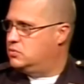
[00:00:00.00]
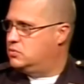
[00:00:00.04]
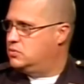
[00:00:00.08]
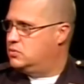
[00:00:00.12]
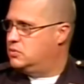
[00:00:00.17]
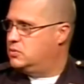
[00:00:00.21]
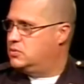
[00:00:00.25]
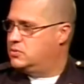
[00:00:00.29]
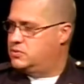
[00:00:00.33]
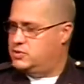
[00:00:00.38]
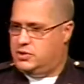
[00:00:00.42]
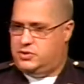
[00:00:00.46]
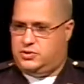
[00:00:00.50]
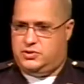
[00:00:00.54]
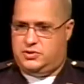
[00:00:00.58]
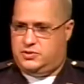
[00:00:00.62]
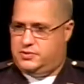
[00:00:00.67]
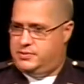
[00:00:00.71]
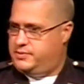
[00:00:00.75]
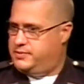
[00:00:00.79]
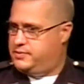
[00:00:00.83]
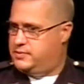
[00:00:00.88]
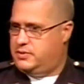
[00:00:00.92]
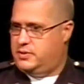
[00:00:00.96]
such
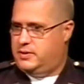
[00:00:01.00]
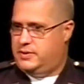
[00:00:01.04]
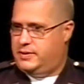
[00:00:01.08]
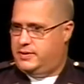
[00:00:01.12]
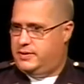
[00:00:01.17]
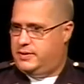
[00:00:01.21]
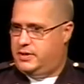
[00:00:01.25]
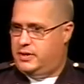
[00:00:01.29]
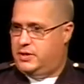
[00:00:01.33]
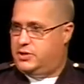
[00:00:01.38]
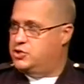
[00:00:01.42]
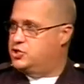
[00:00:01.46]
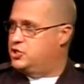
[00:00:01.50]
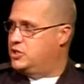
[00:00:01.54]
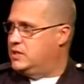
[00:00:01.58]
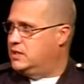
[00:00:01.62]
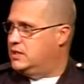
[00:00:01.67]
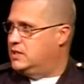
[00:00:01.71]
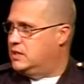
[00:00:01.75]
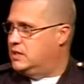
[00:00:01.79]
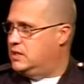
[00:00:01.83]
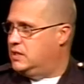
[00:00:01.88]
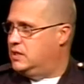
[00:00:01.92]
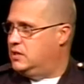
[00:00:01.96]
as uh,
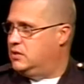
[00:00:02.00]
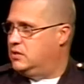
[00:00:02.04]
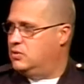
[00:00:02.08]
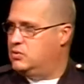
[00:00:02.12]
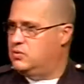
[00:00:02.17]
GED,